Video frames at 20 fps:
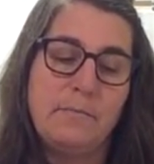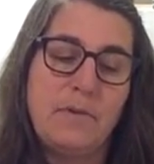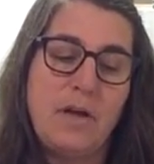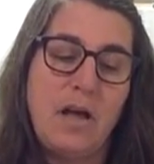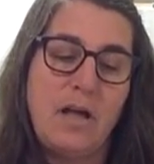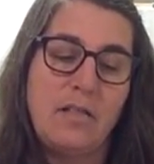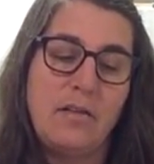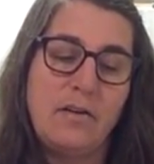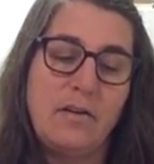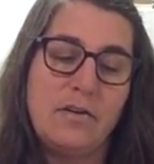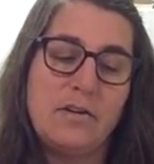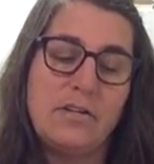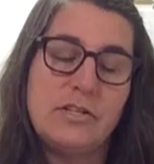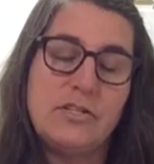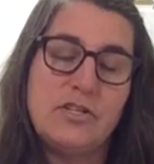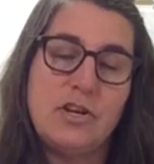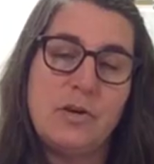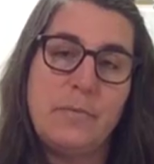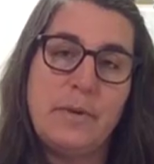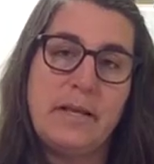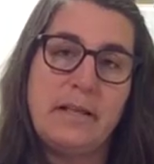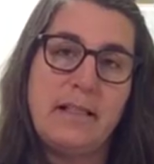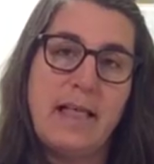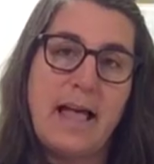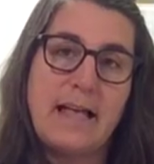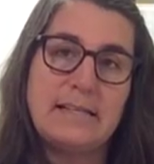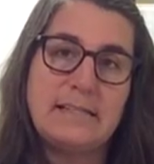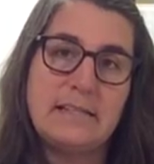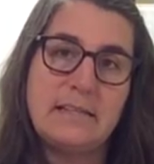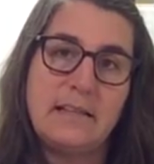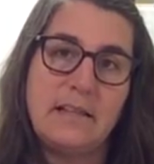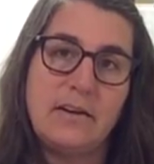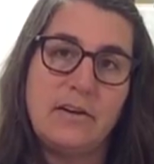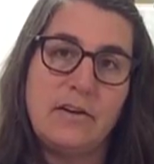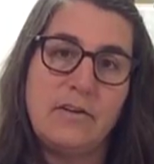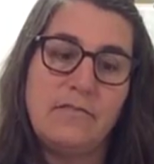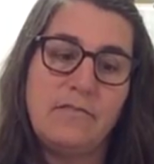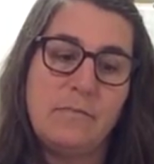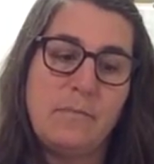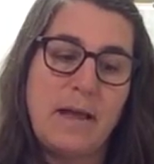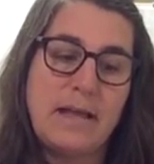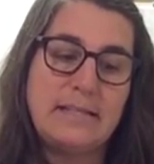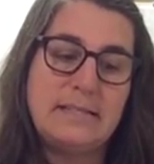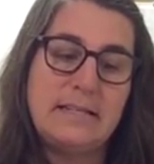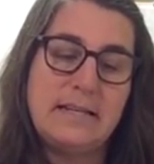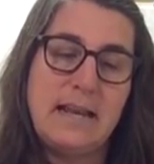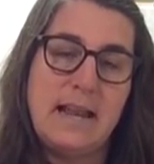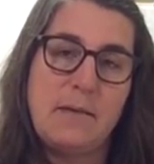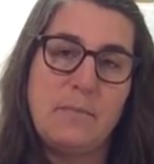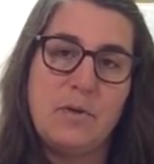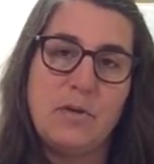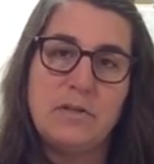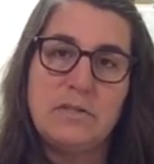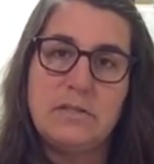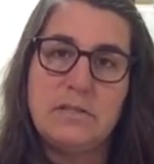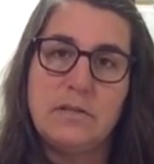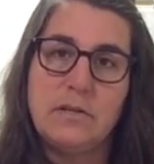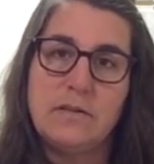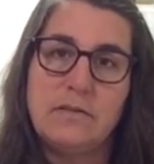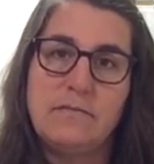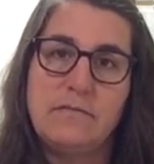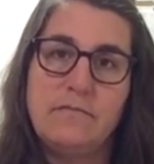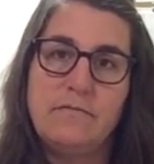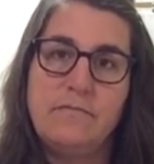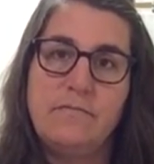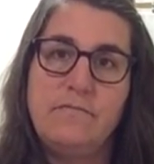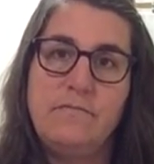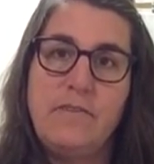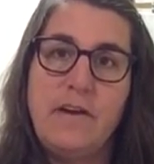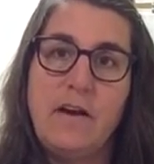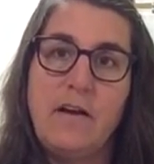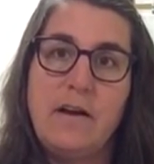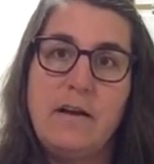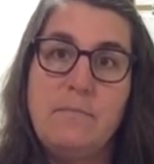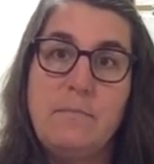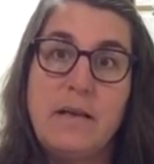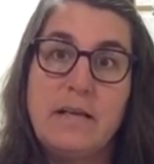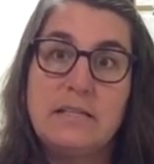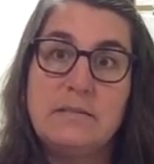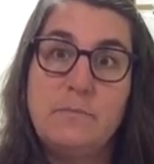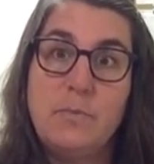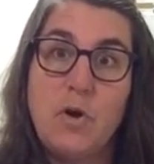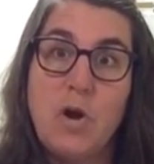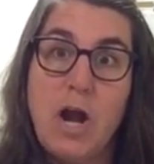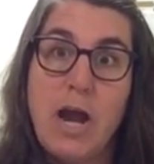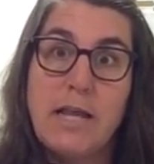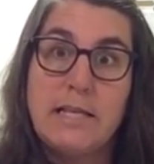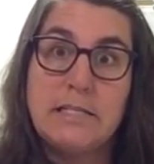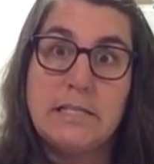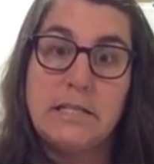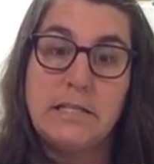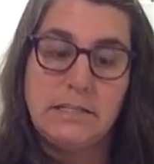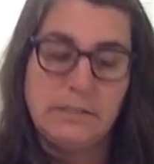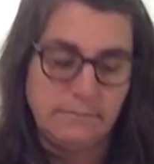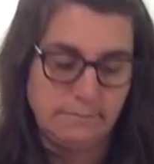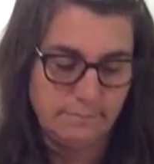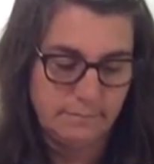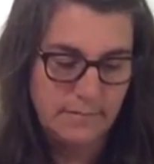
colored German glass glitter from ICE Enamels. Very mesmerizing.